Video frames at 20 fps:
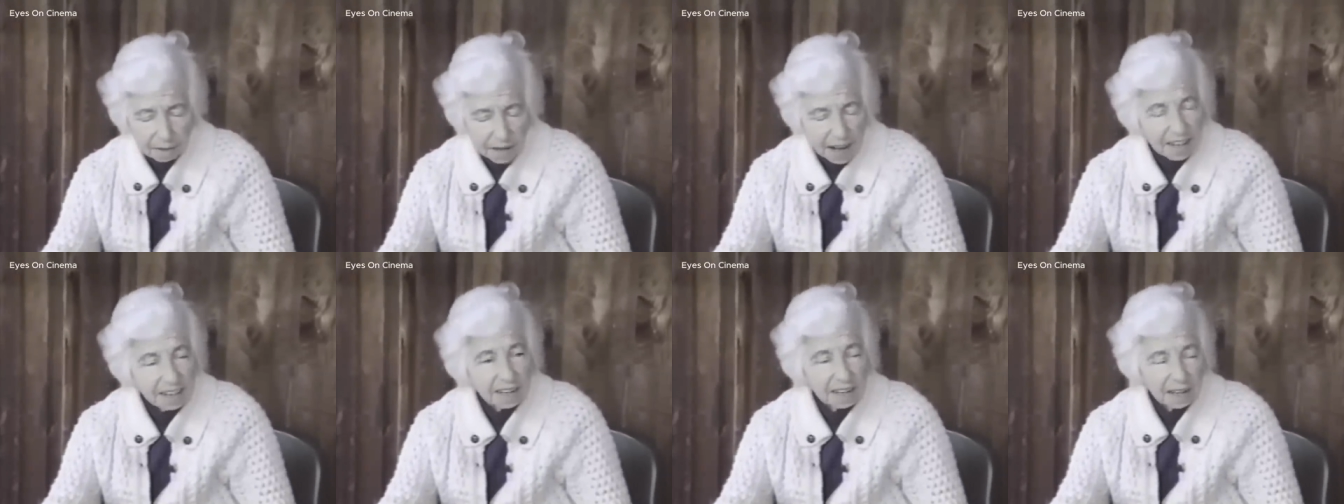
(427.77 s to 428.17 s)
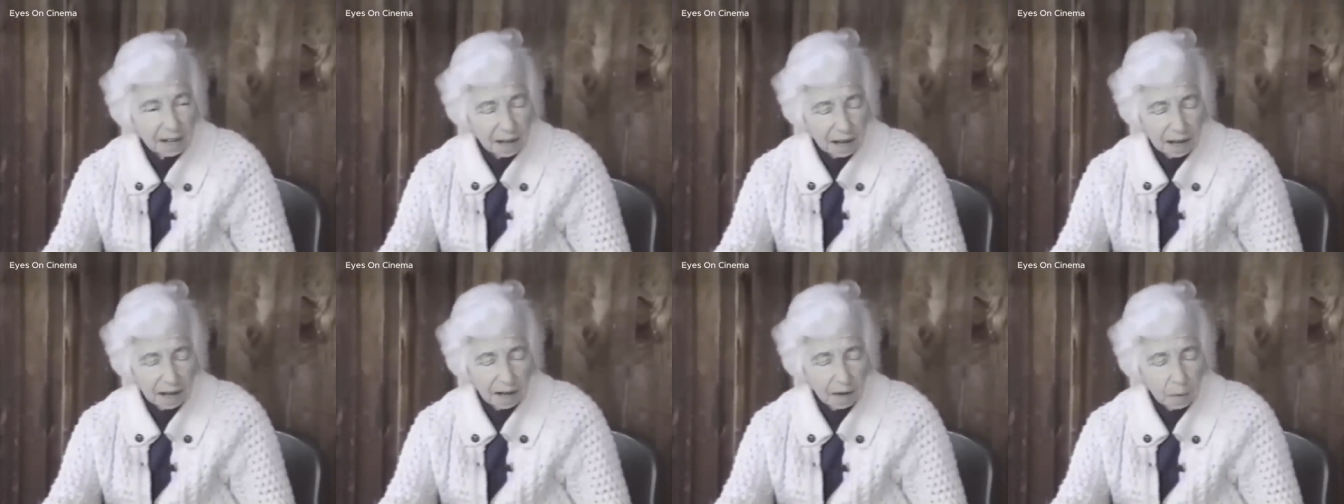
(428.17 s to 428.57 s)
red,
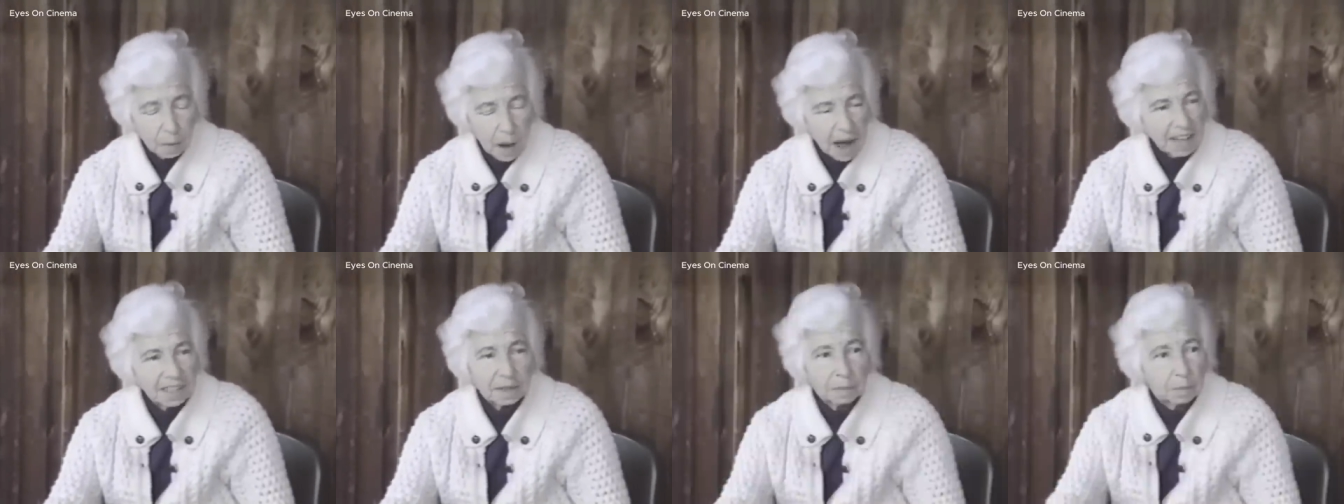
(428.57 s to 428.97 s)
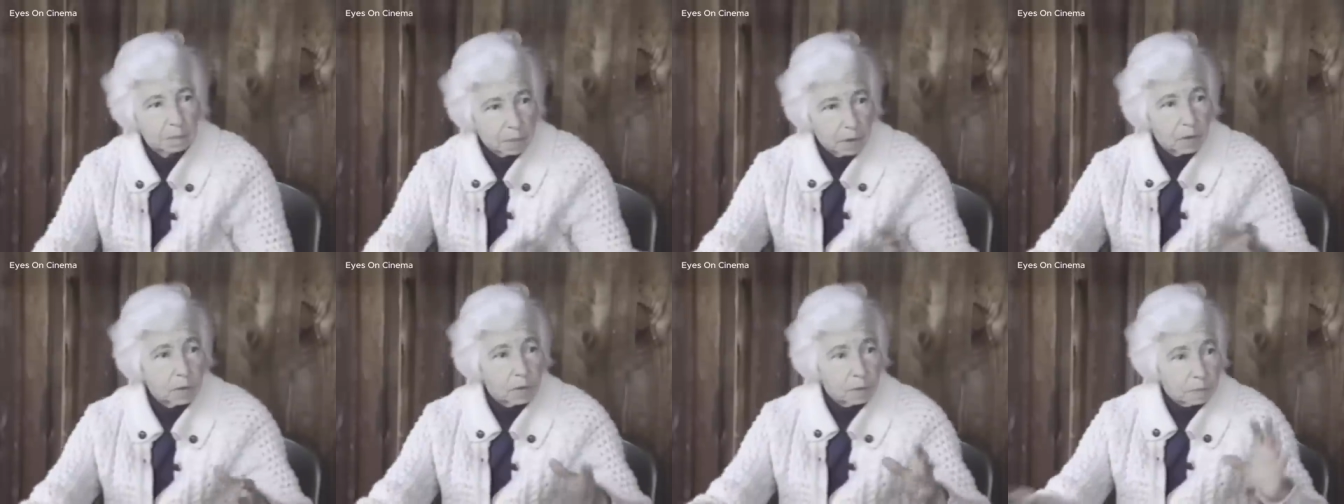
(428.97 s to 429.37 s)
white, and
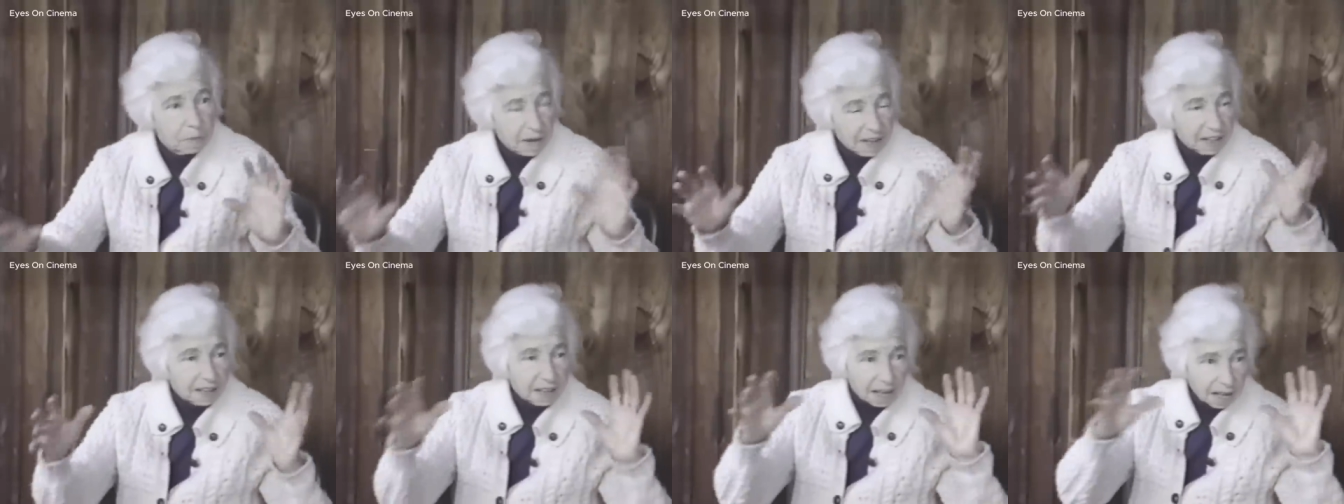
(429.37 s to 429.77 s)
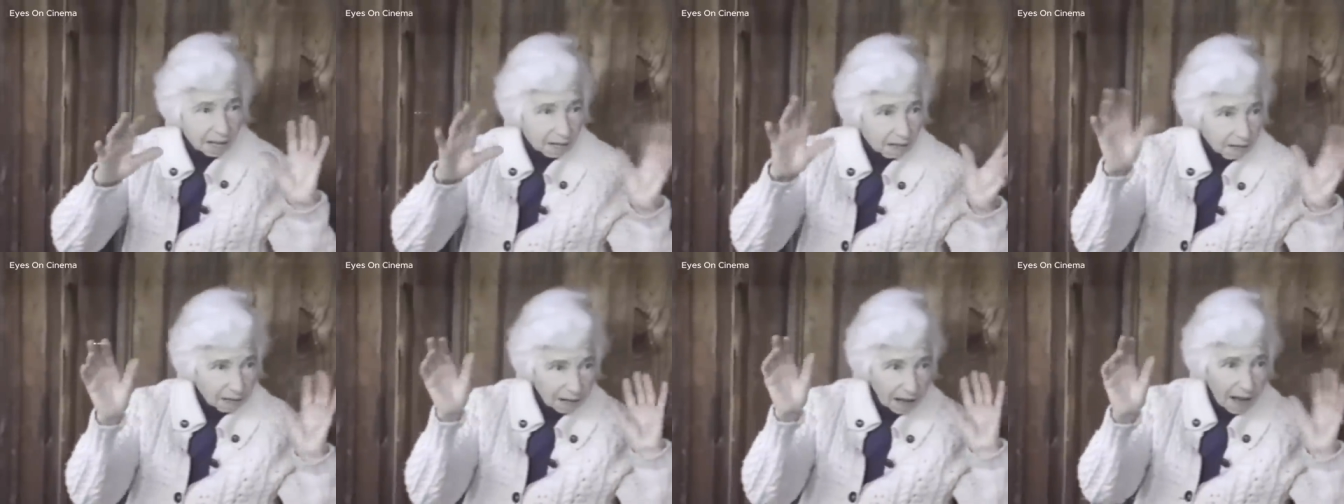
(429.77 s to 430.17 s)
blue blinking
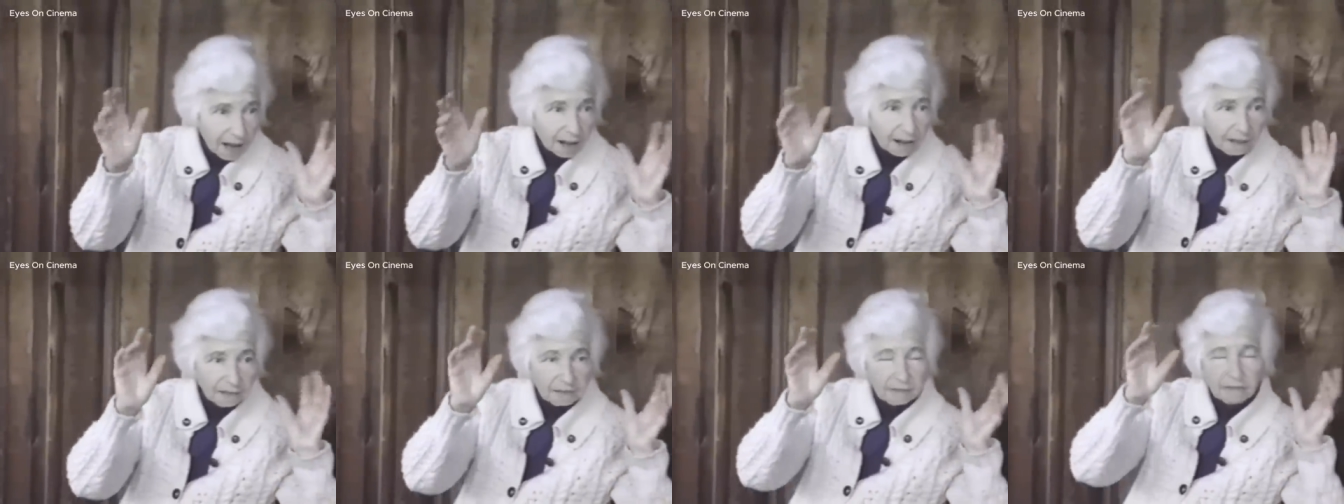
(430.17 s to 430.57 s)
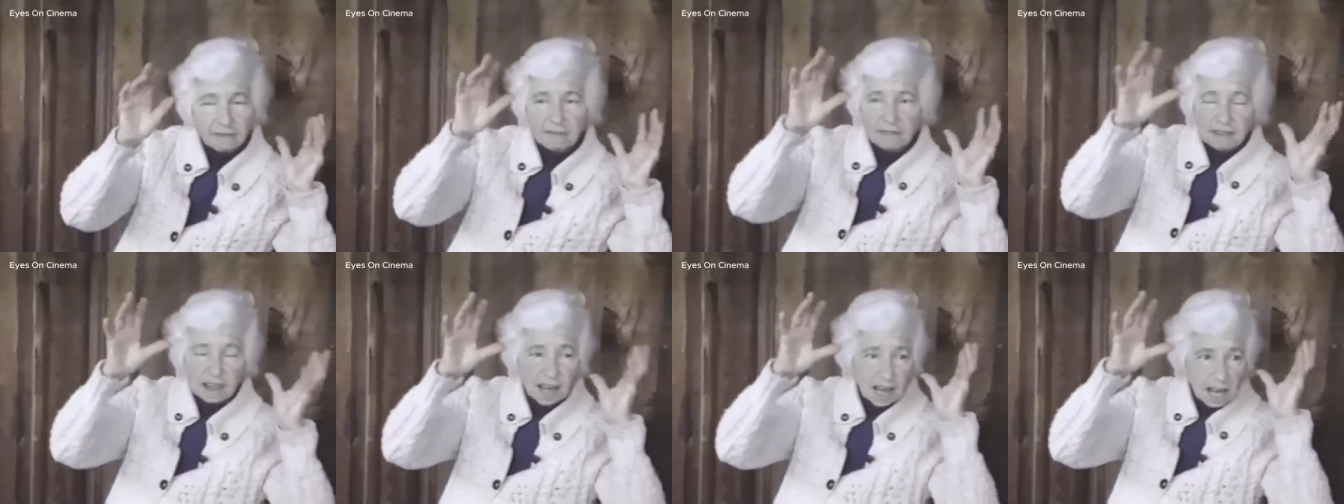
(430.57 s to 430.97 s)
kind of
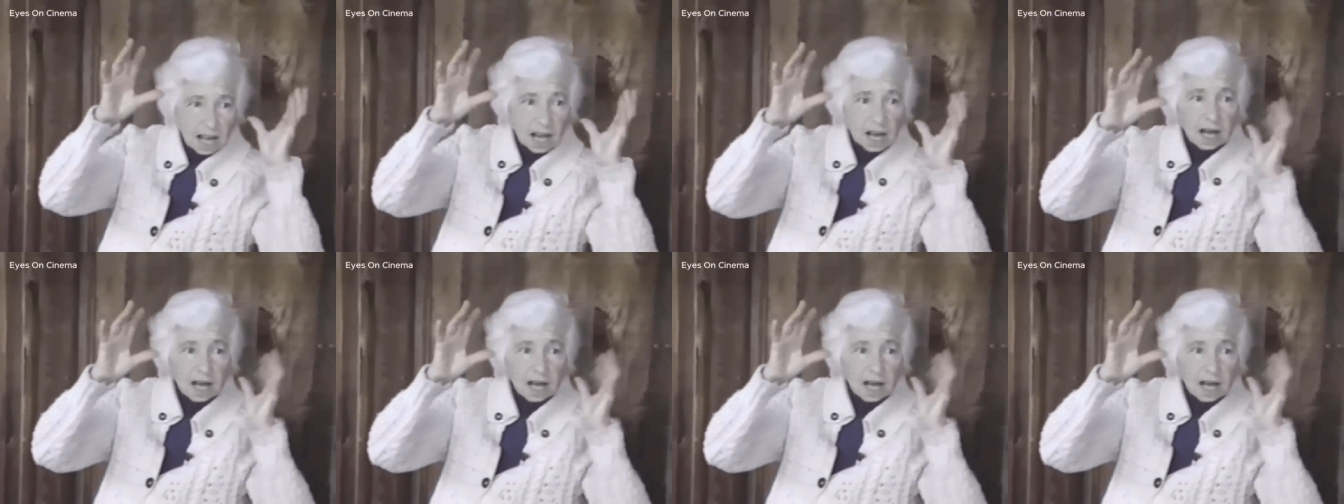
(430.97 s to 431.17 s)
thing